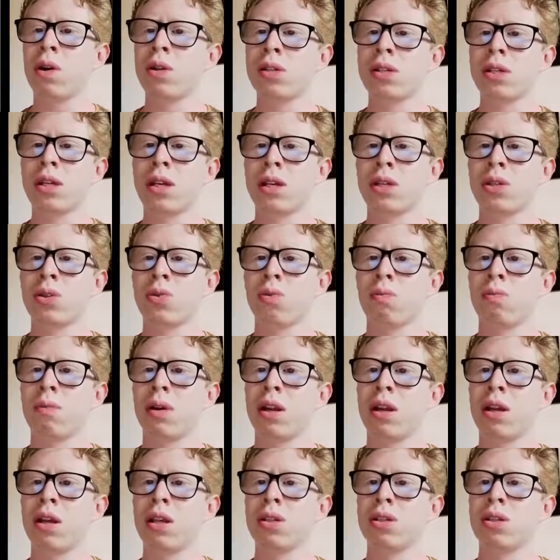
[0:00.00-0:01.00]
one says
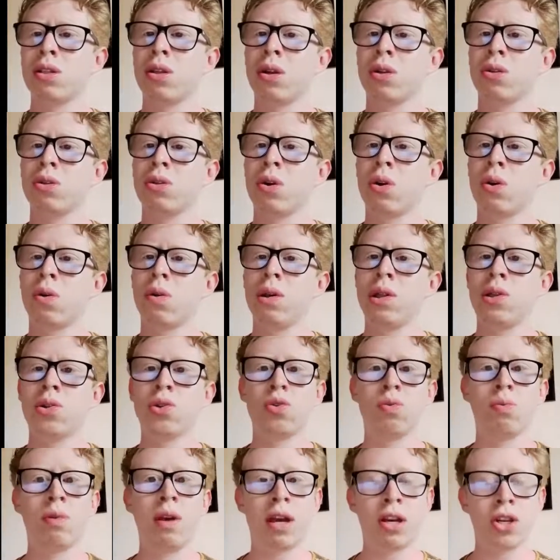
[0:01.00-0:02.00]
Roman is not going
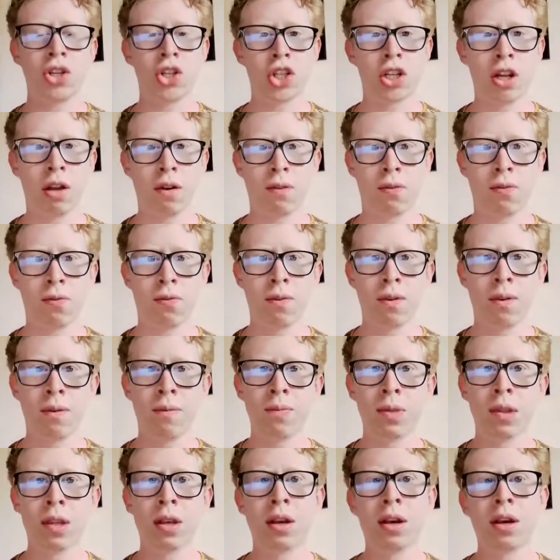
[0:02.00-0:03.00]
to be a chef.
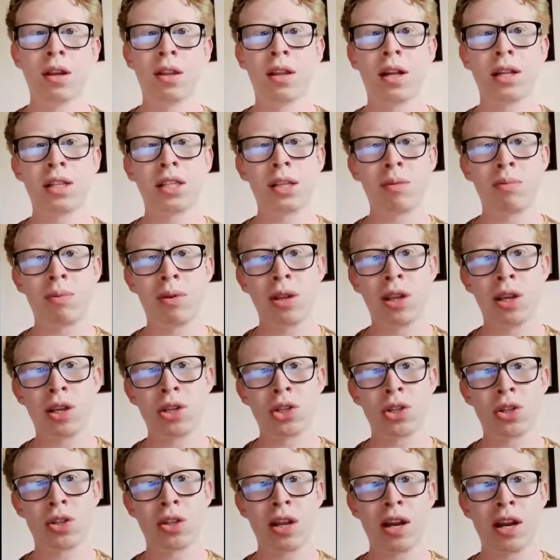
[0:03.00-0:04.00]
That's a
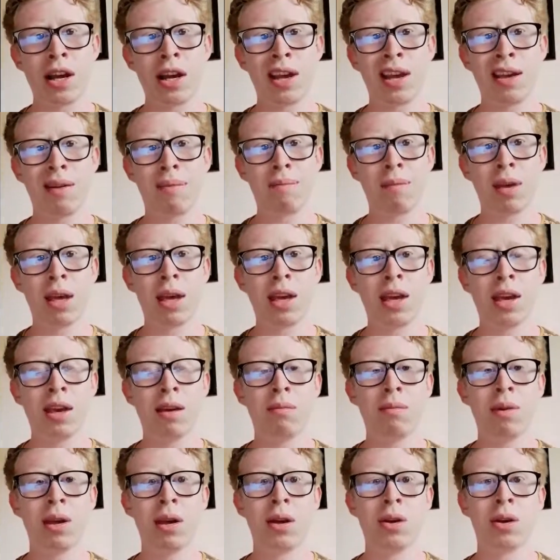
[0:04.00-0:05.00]
prediction that I am
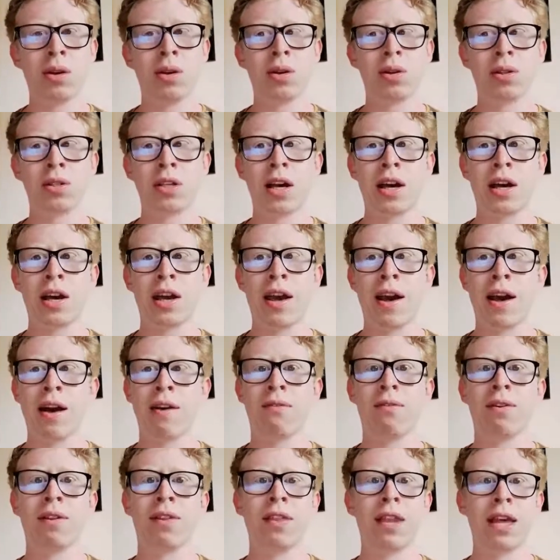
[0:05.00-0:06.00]
making because I
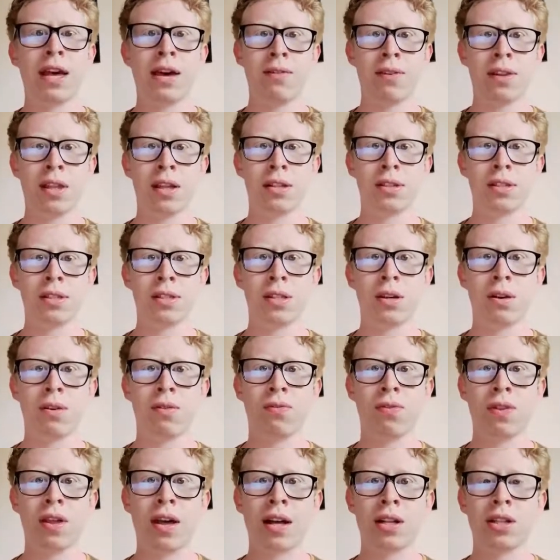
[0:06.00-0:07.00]
have an evidence of
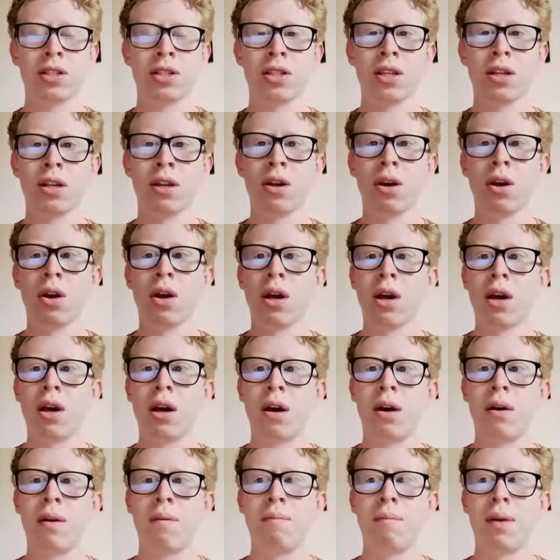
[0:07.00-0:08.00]
that.
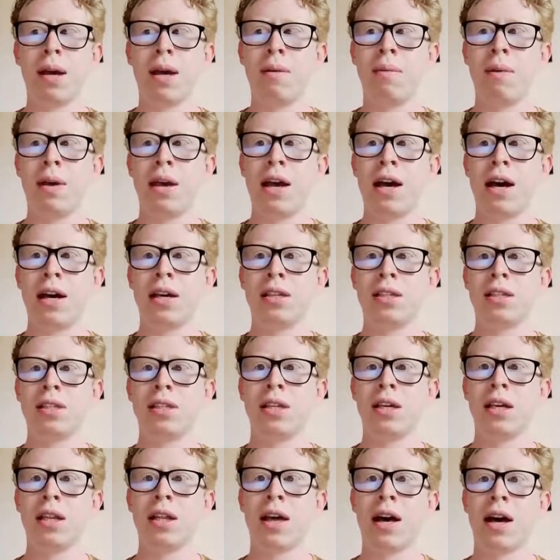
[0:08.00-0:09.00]
Maybe I
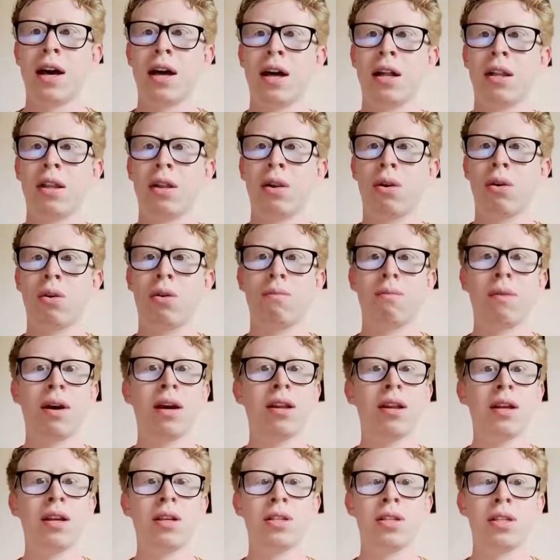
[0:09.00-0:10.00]
see that
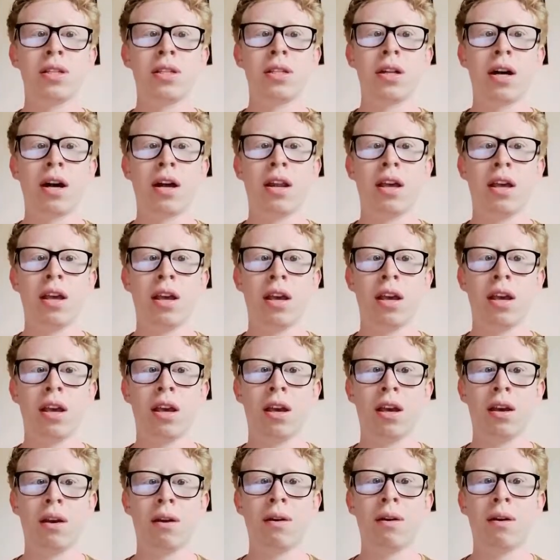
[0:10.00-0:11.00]
Roman is
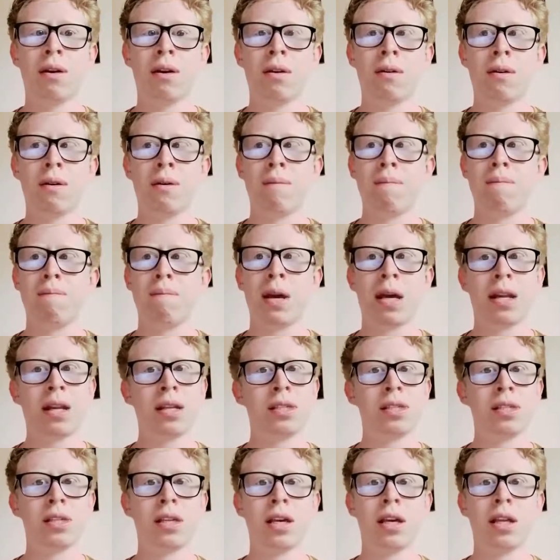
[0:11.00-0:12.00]
studying
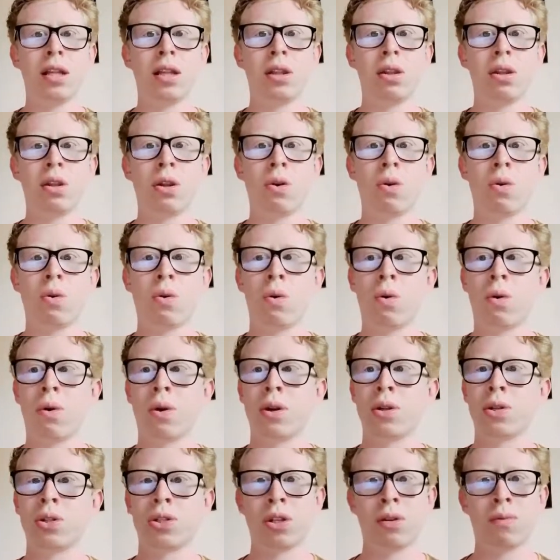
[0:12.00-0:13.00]
medicine
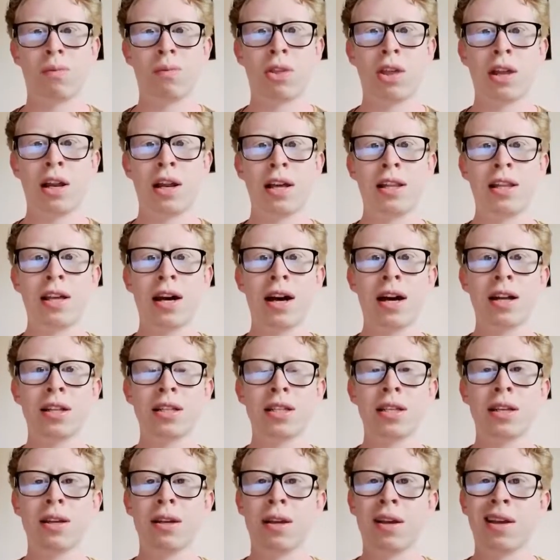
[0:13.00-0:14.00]
or something like
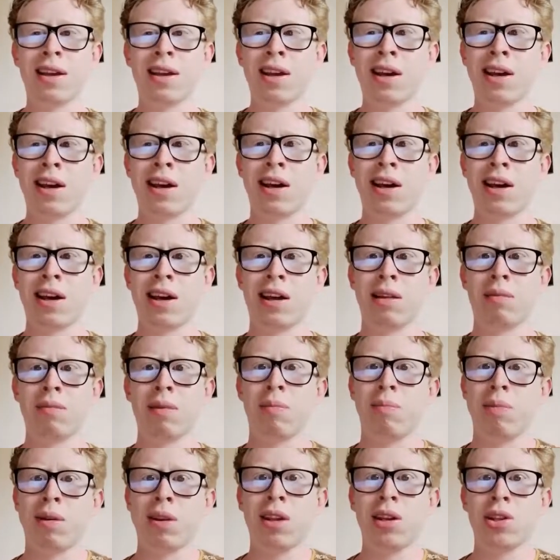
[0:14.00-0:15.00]
that, and
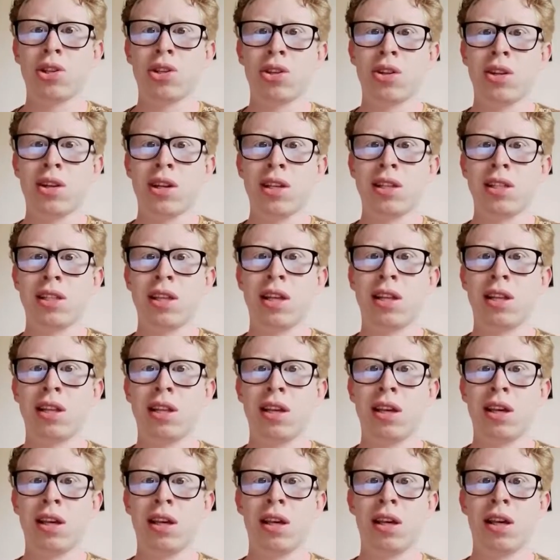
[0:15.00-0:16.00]
my prediction is that
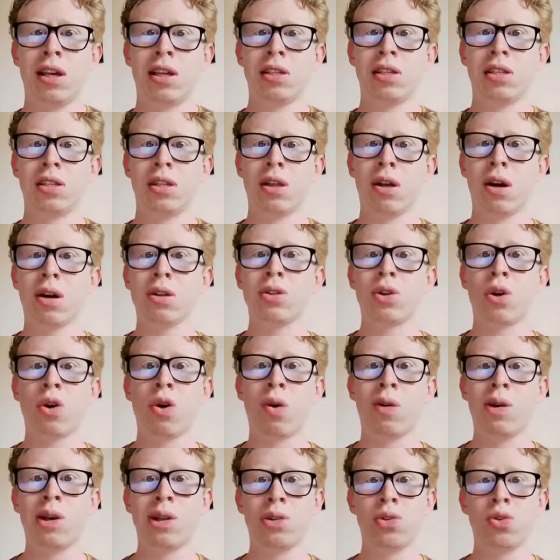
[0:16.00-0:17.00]
he is not
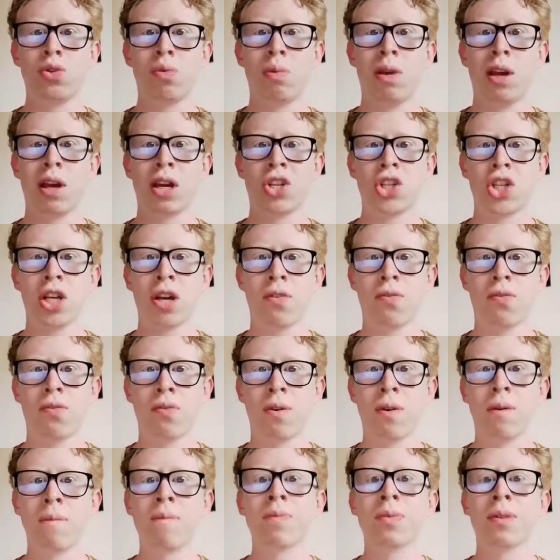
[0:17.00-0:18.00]
going to be a chef
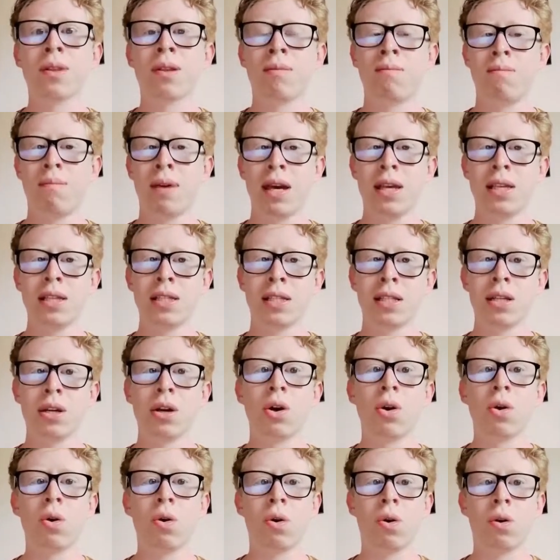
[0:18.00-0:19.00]
based
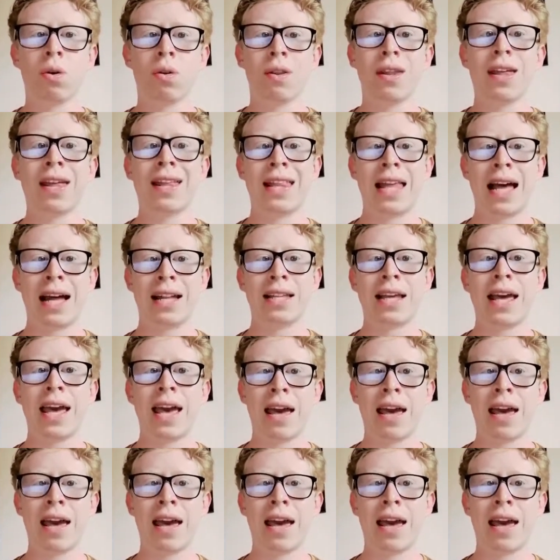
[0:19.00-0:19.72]
on that